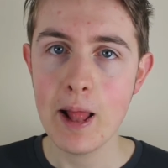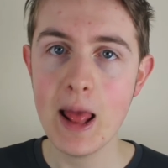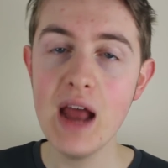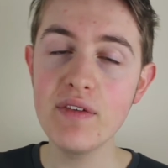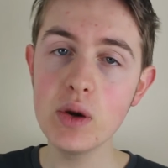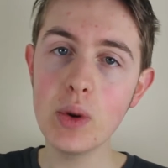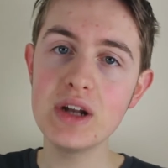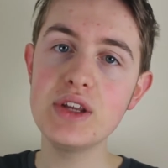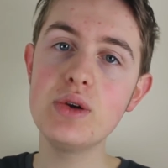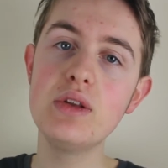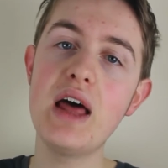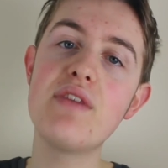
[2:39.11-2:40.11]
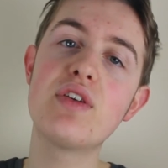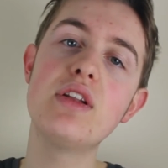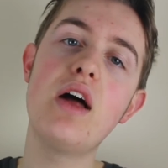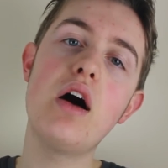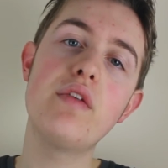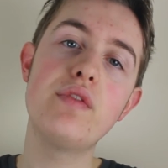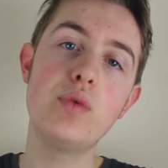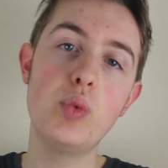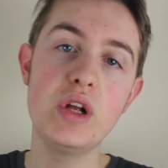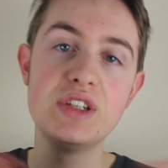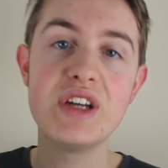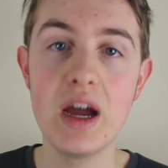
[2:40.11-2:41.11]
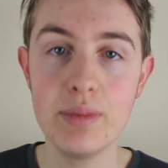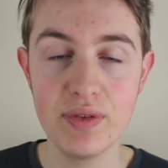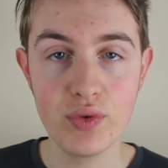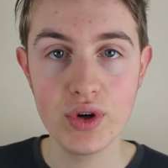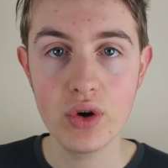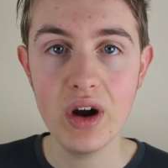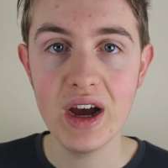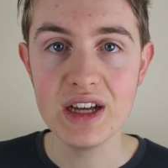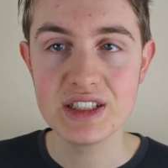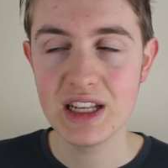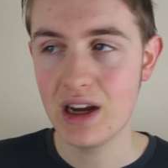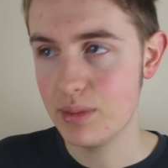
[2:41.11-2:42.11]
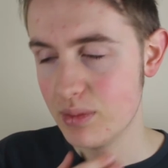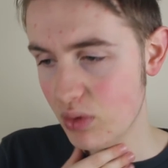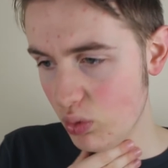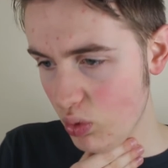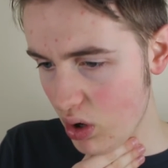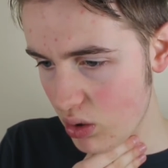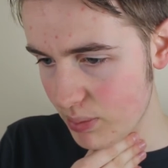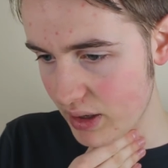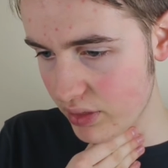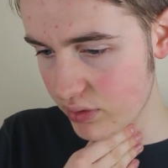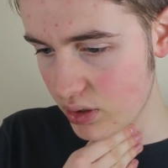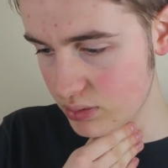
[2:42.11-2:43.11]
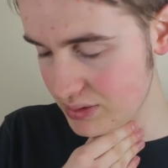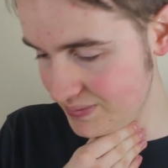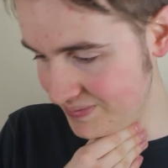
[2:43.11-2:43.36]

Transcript: everyone you'll ever love will die before your eyes, and whoa, my throat.